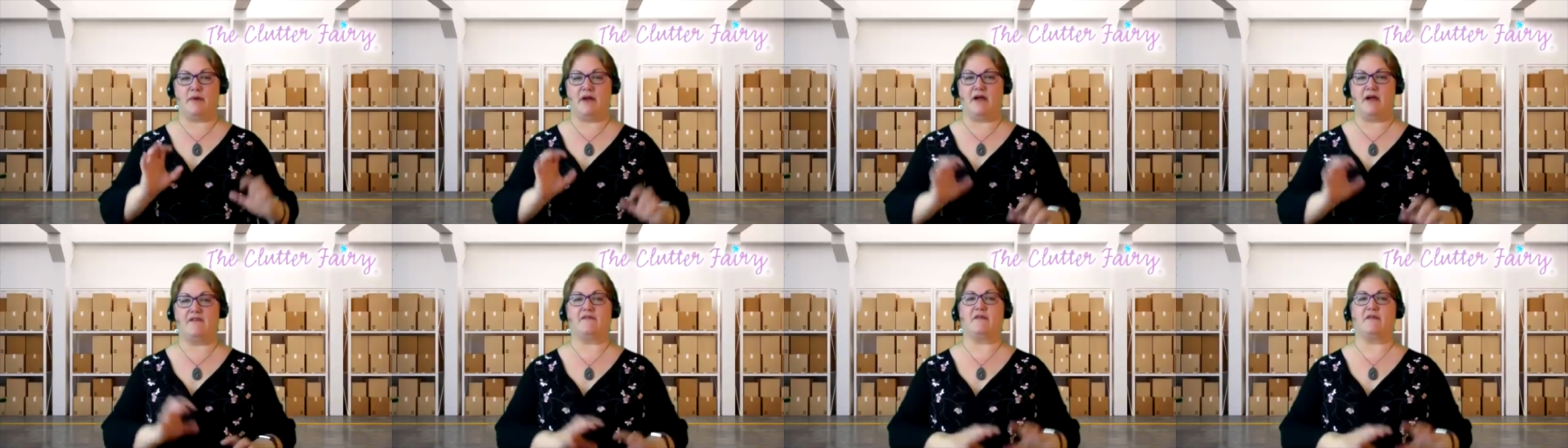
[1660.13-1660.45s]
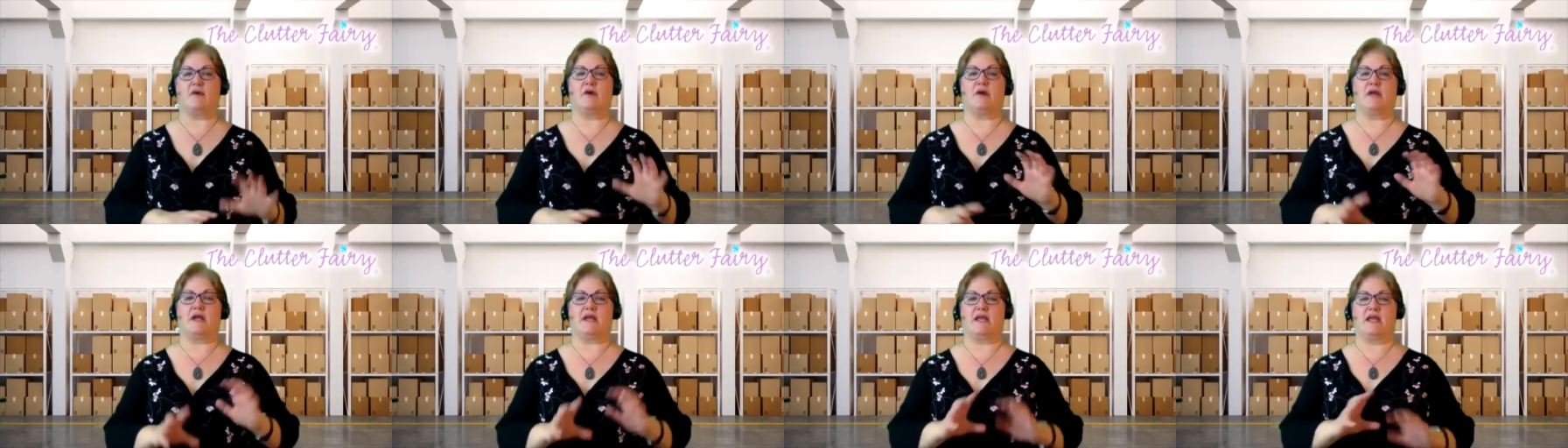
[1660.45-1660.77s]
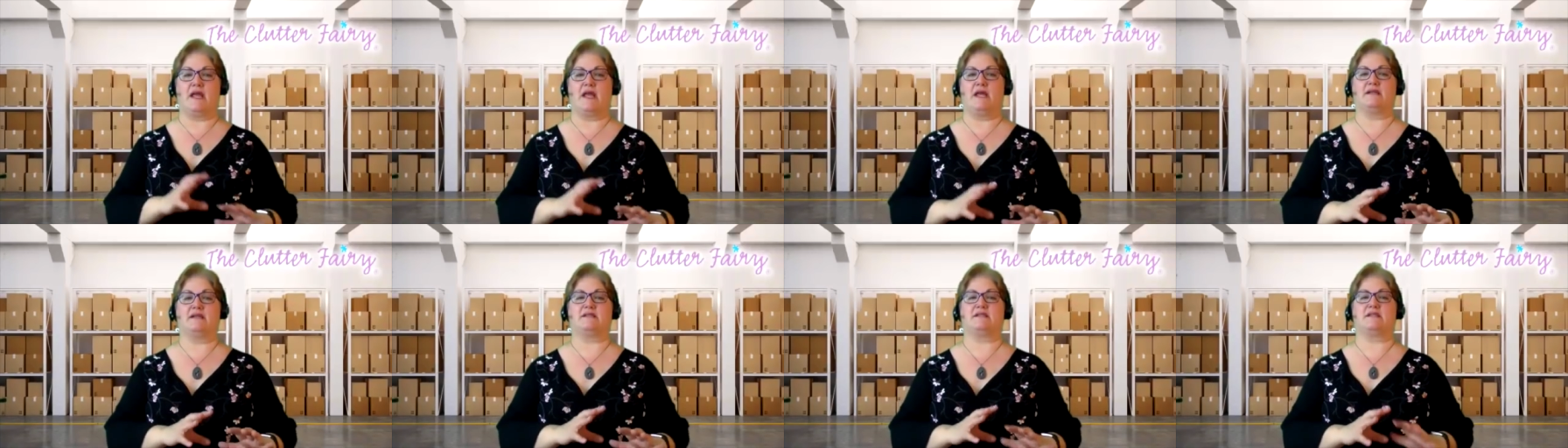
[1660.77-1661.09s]
buffered
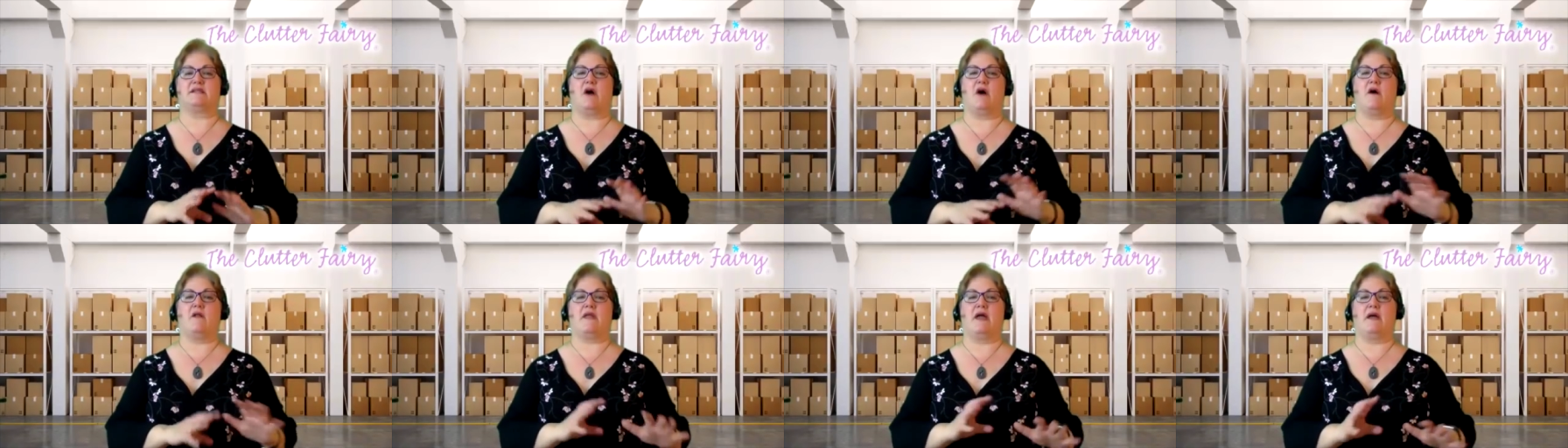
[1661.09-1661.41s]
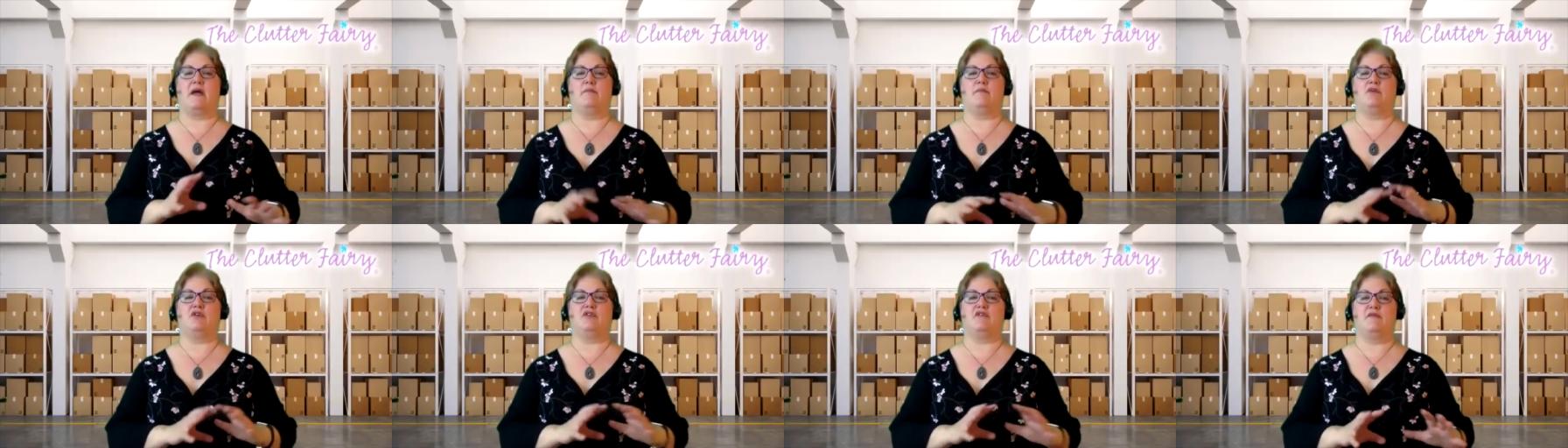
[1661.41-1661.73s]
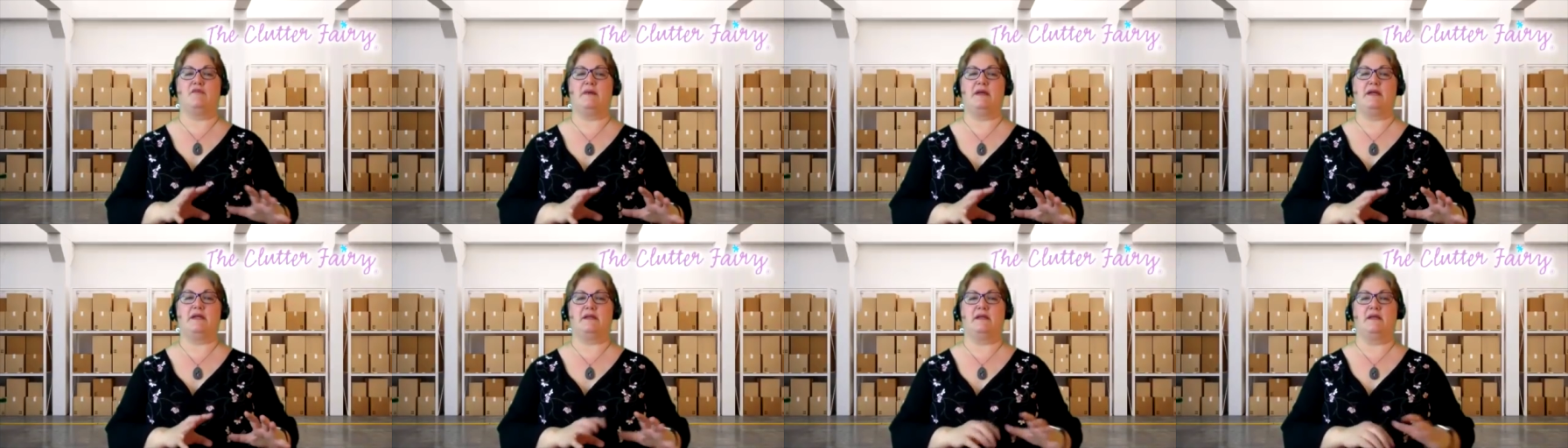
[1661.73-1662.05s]
against all that
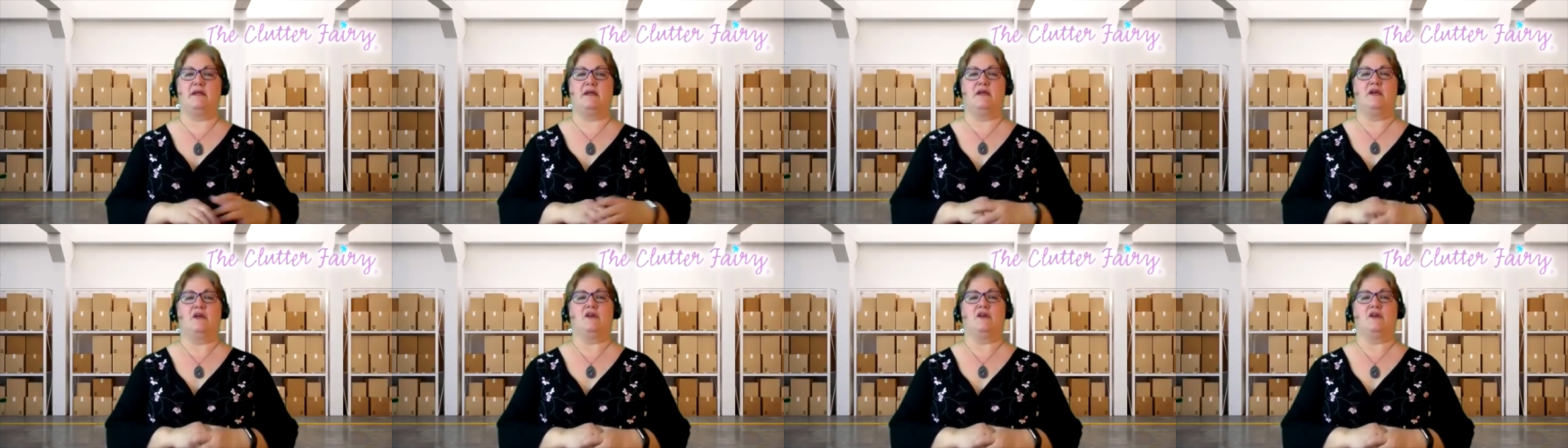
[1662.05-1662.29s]
movement